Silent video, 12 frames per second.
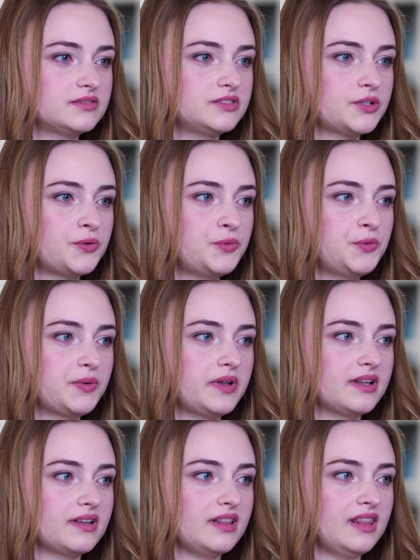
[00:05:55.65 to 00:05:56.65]
Don't
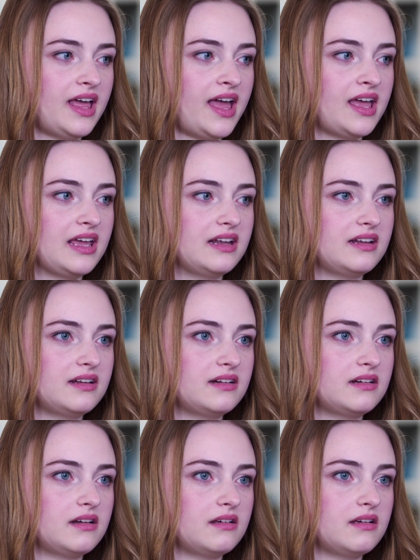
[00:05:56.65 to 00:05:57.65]
let
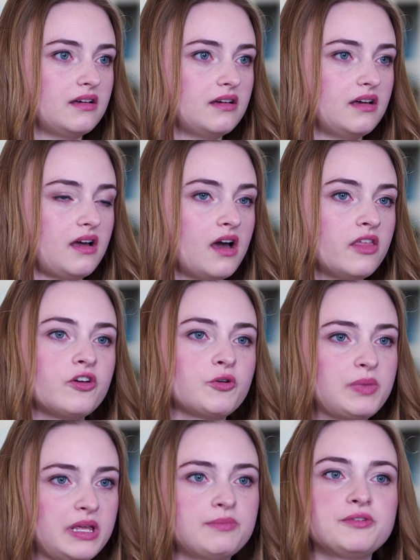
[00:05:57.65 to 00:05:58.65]
other
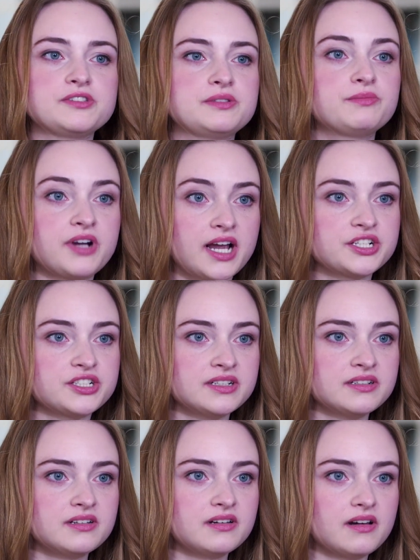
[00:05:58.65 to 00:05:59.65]
people's
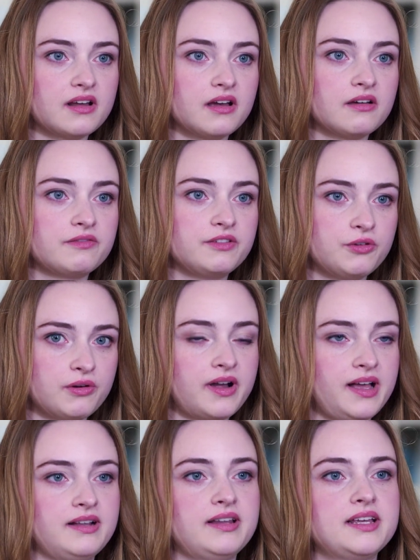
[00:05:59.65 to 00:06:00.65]
impression of your
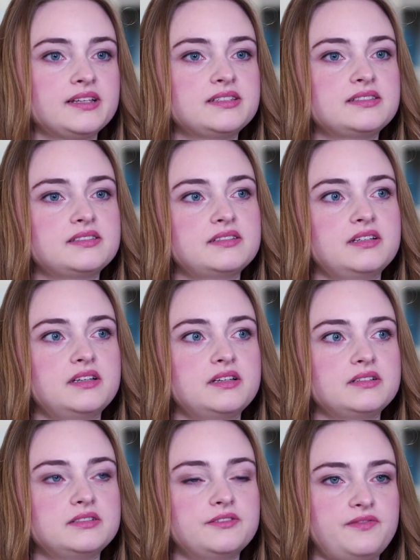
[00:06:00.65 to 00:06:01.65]
illness
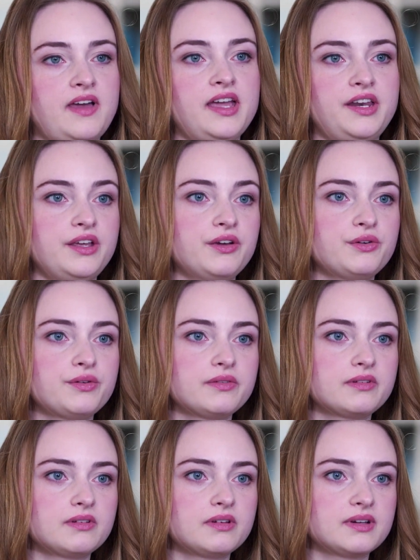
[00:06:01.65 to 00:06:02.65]
define you,
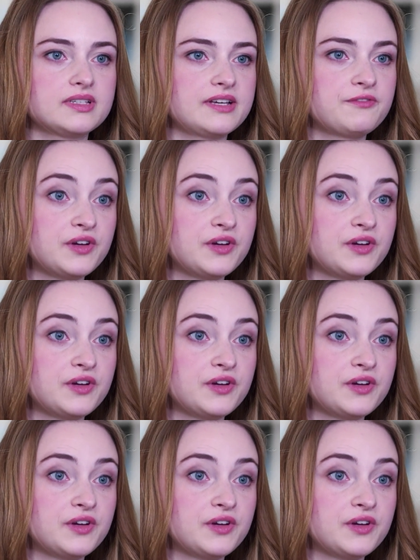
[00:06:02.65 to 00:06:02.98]
because I've